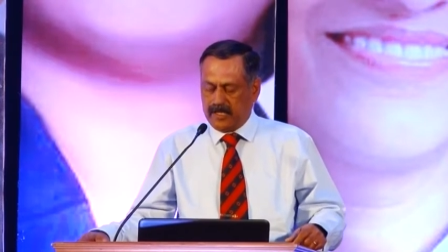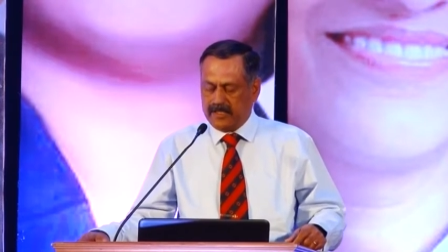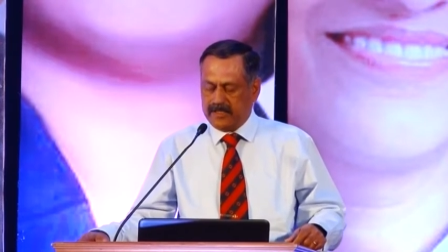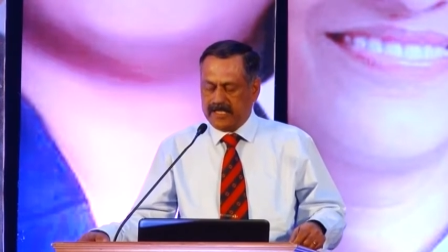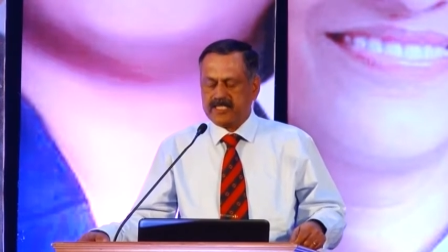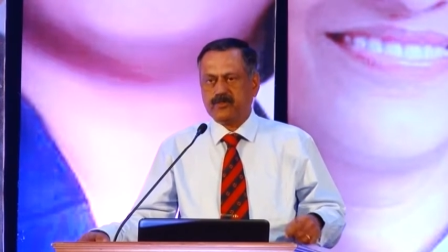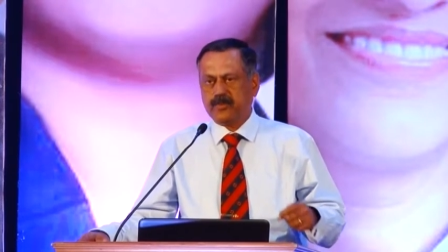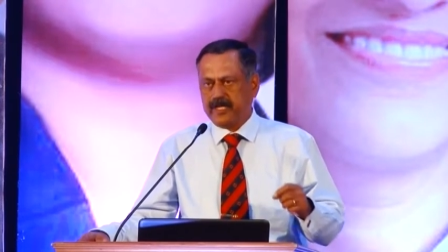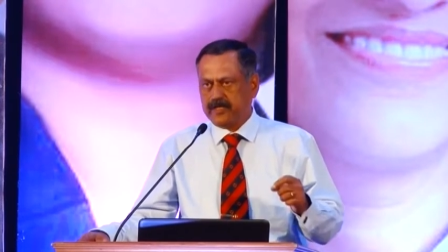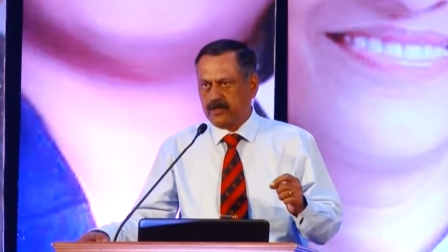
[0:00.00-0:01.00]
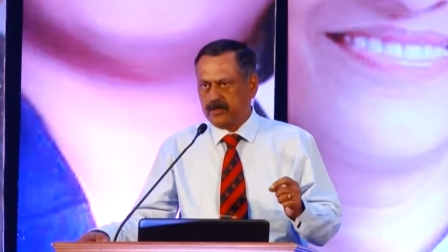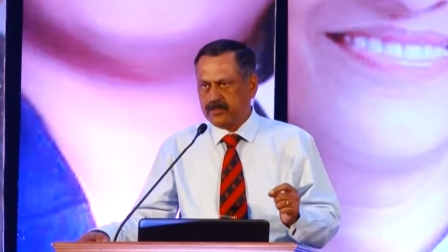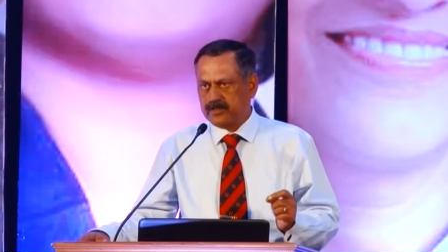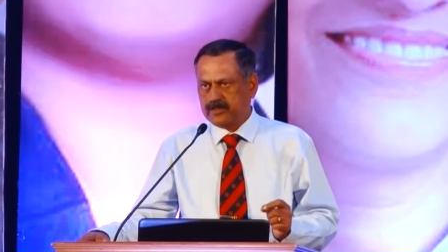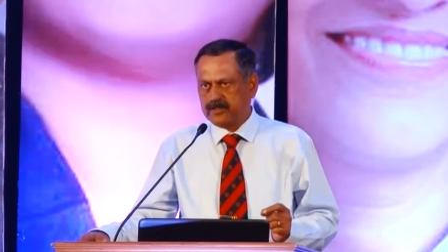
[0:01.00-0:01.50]
And that is where your
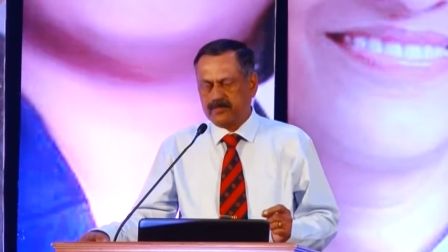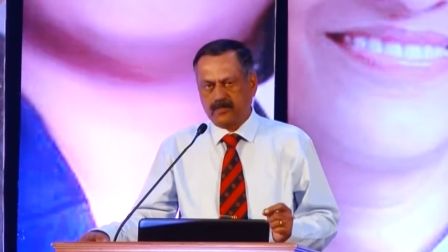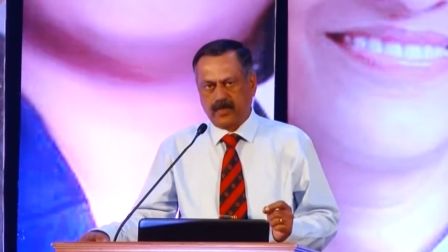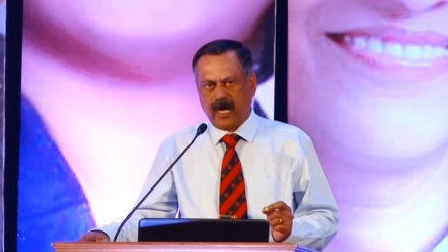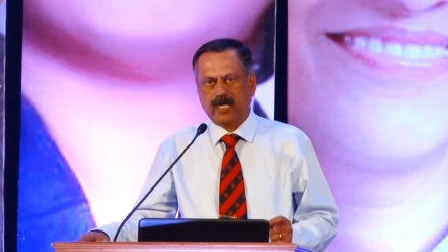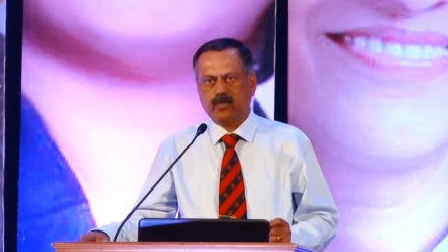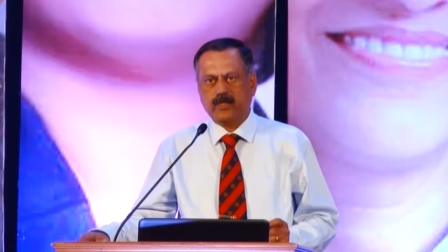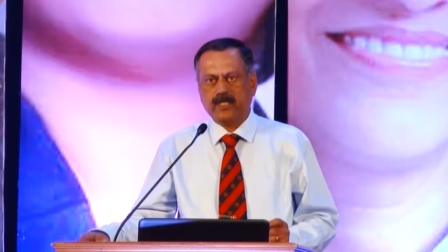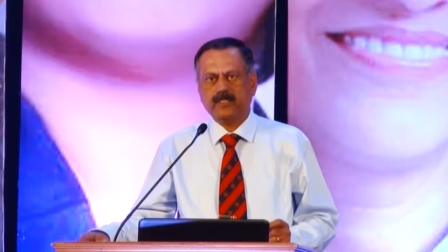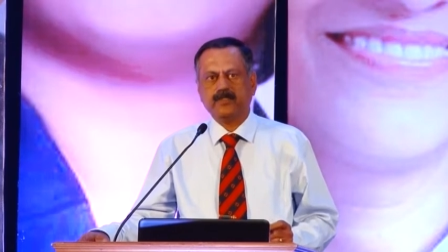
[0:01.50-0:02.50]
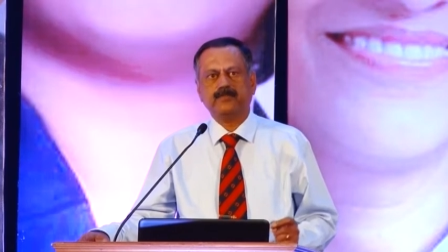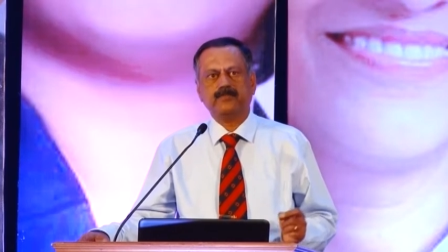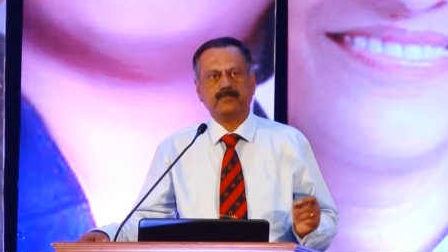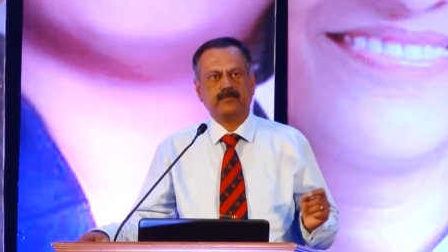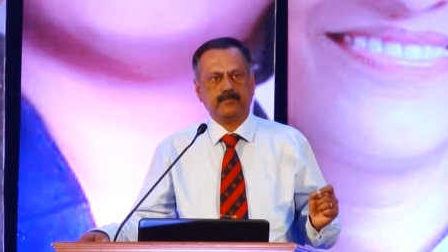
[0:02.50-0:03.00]
hard work,
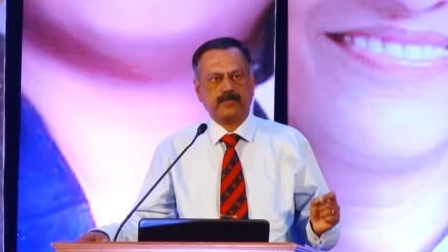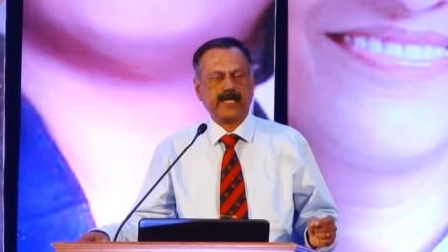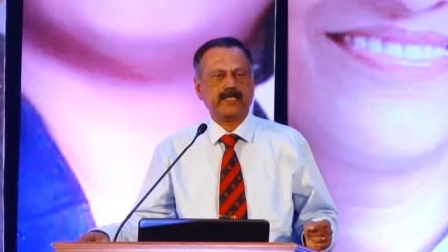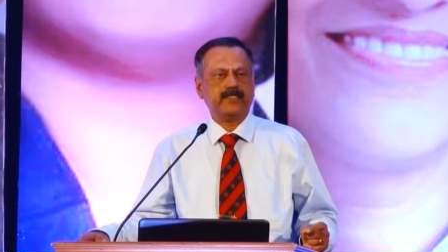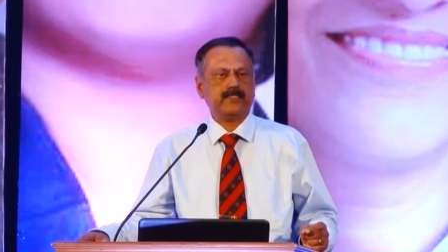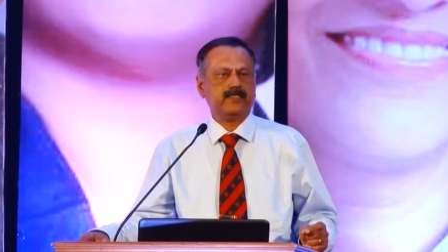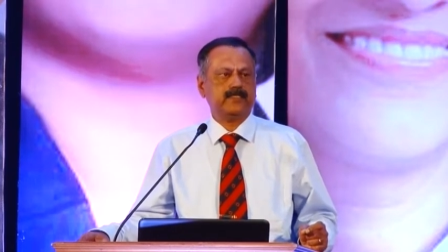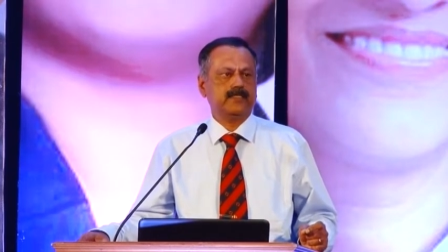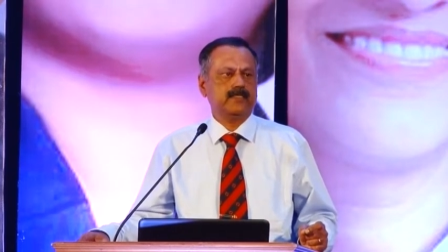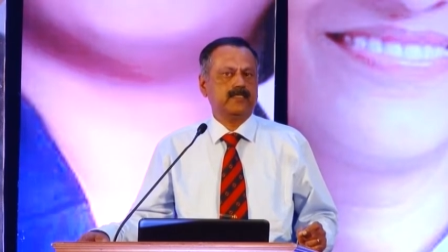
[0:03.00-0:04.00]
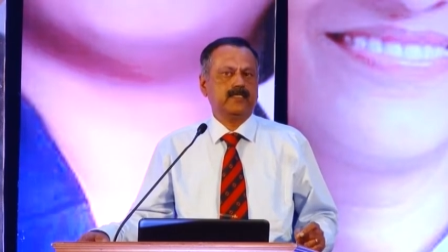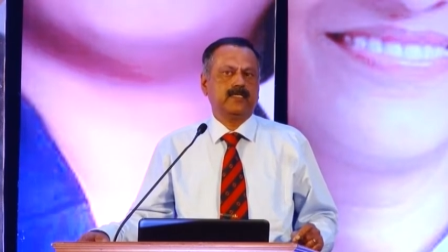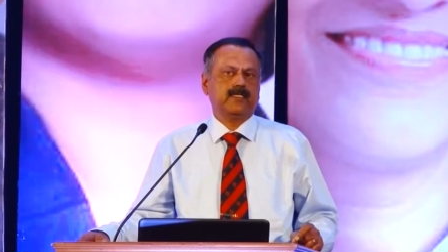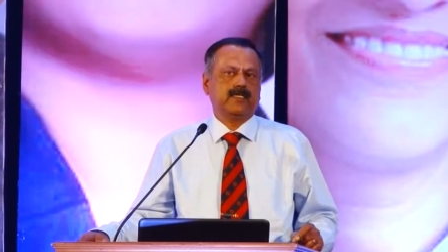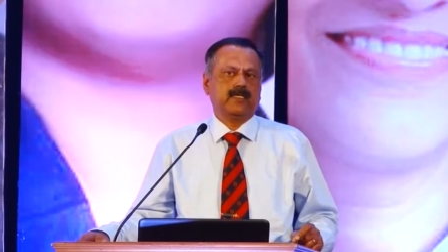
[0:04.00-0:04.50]
practice,
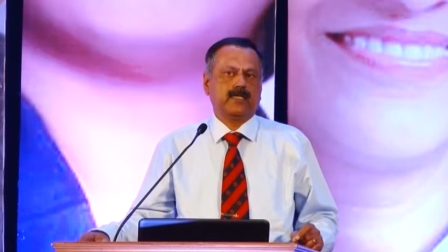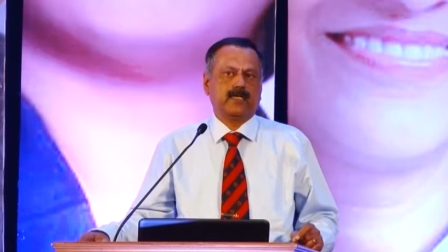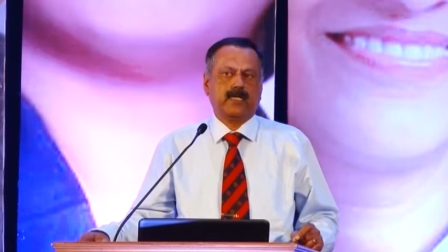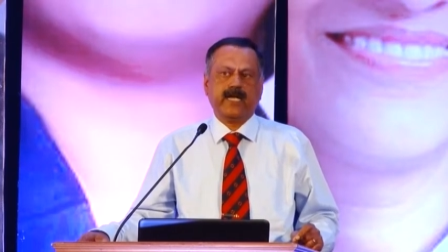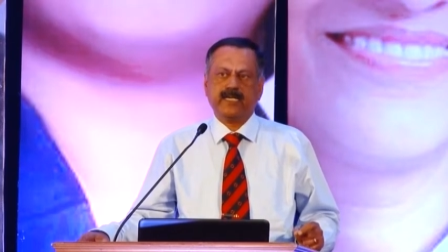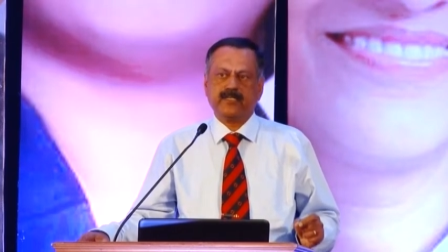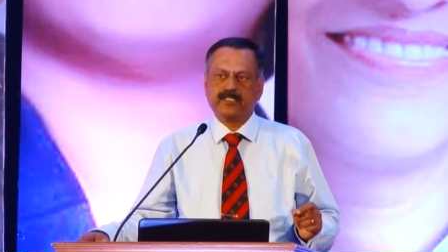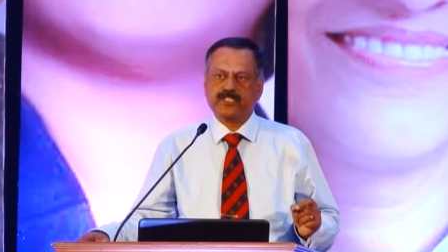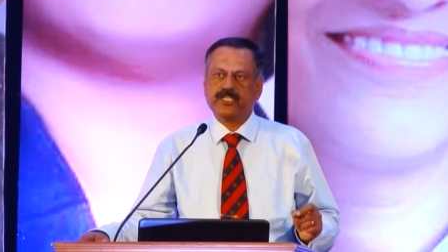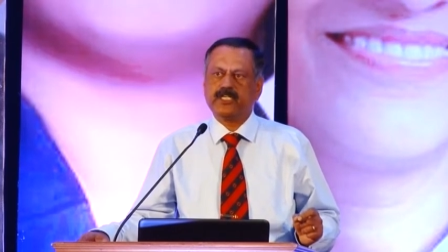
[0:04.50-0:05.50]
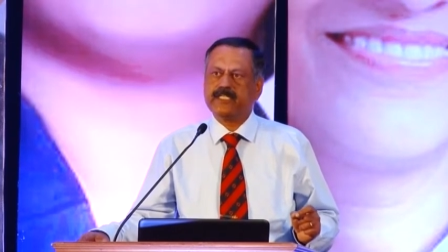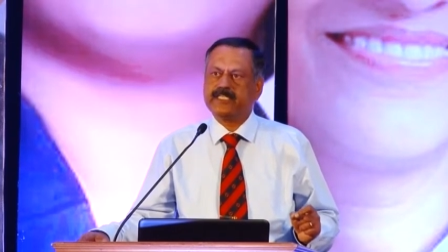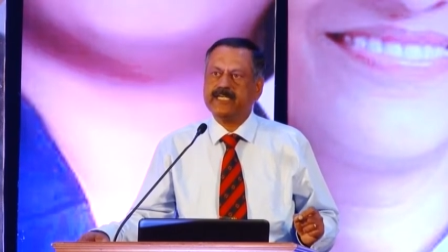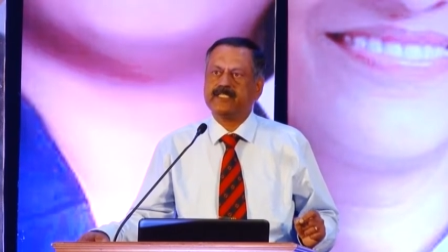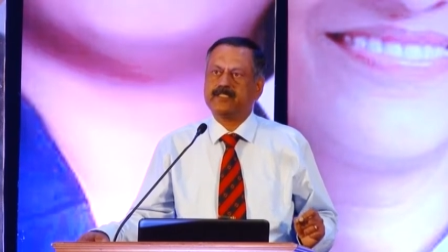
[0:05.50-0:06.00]
and sheer
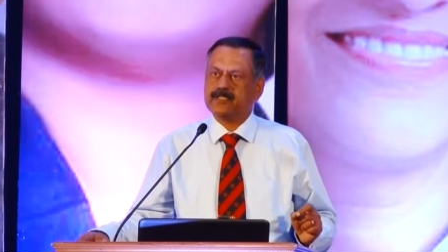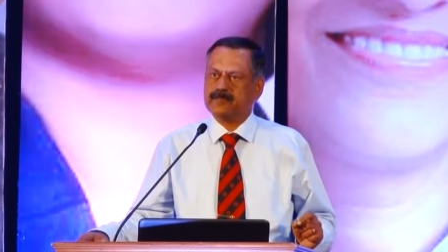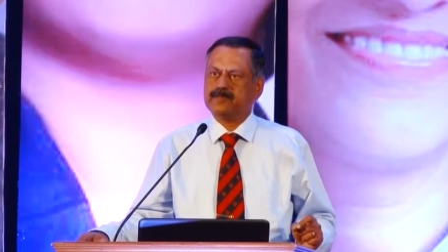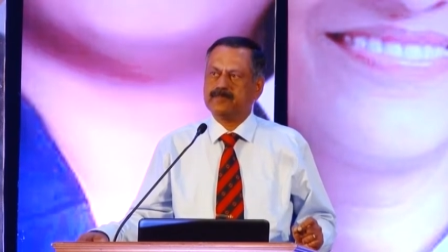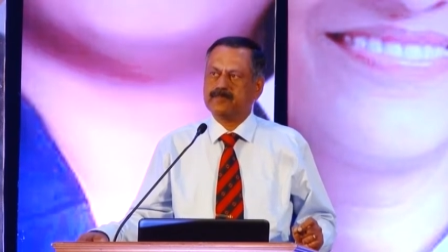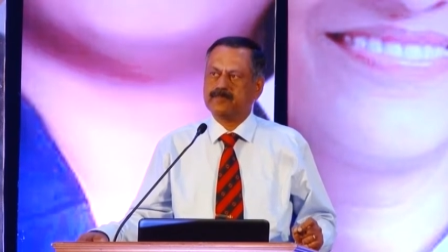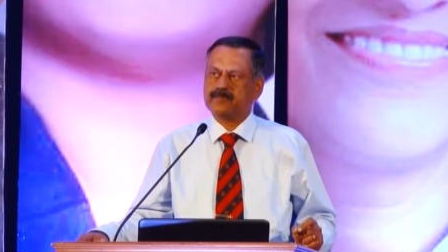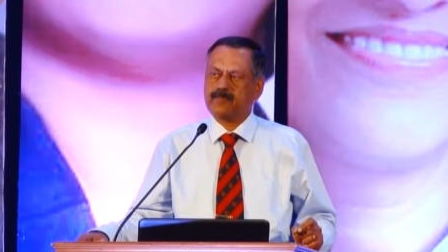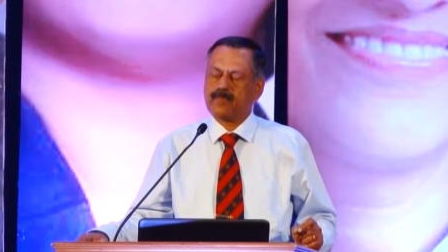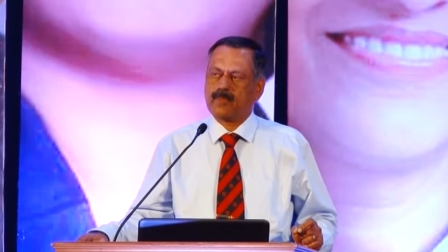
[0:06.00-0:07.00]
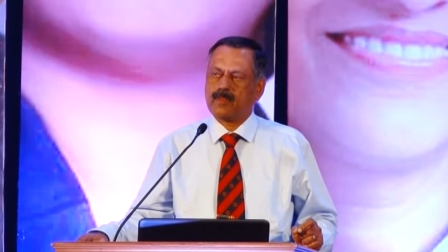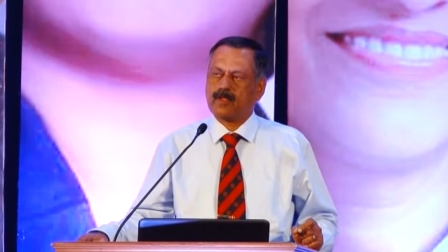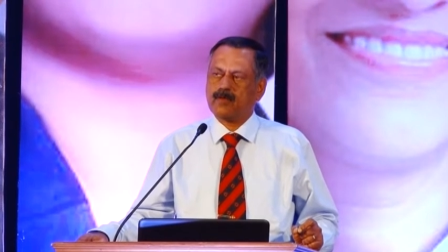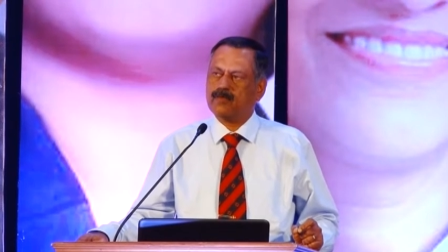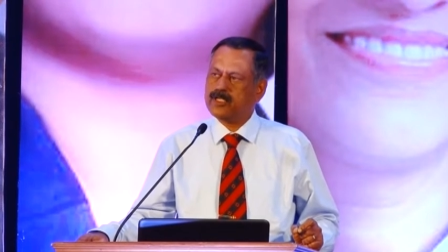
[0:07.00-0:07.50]
dent
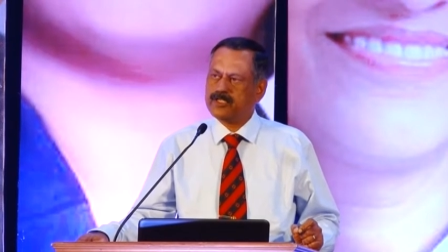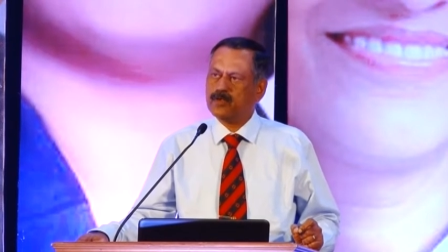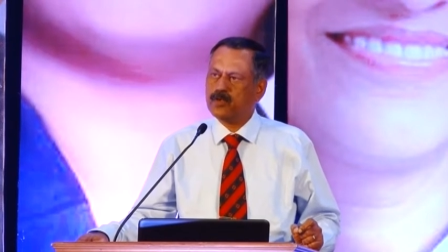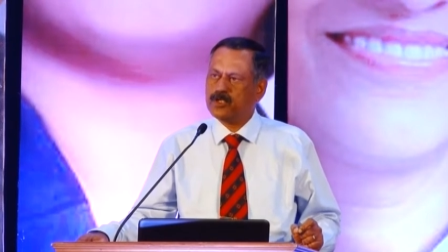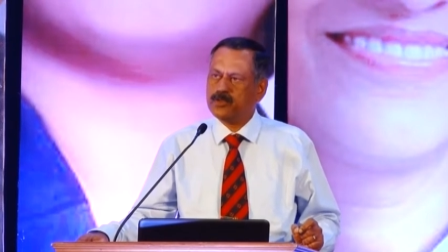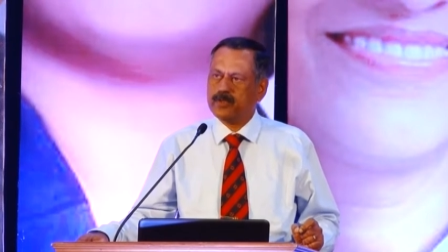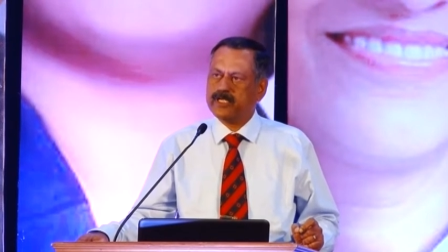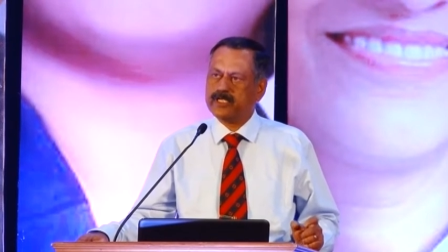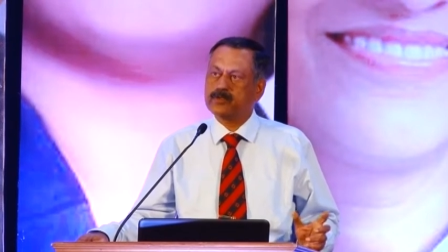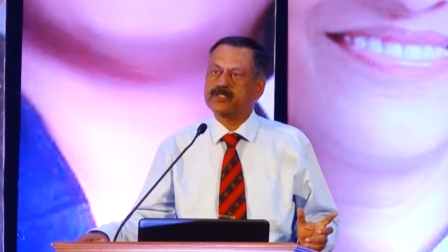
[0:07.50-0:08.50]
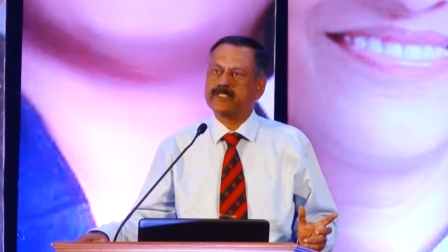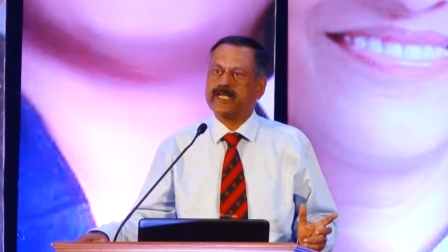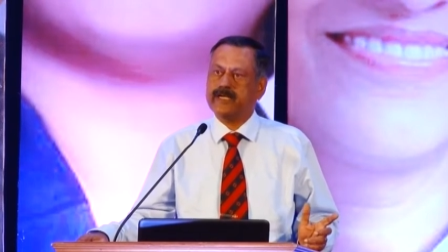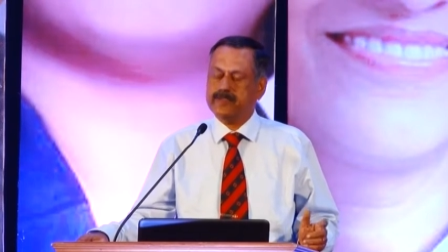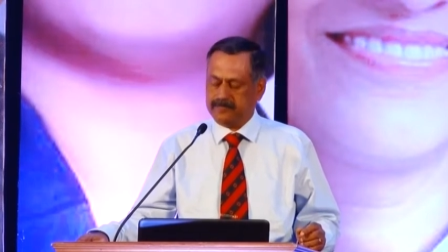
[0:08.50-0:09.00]
will hold you in good stead.